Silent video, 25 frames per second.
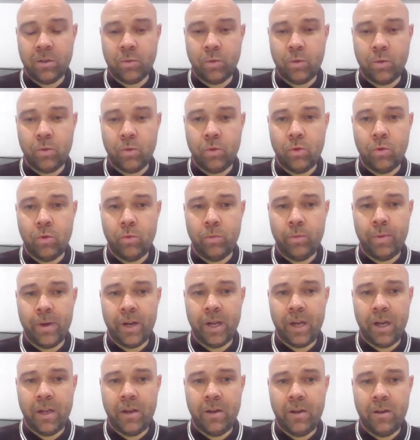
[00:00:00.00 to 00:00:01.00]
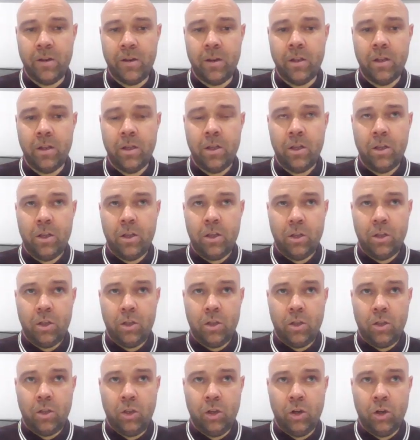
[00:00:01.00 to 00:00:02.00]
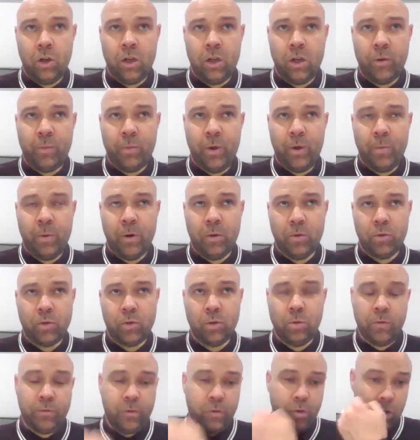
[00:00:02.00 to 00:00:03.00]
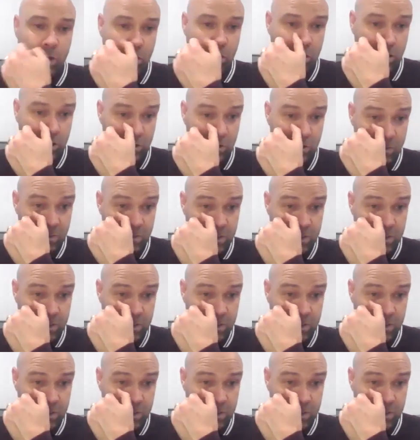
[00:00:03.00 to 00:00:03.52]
we do bring in younger people. So we've got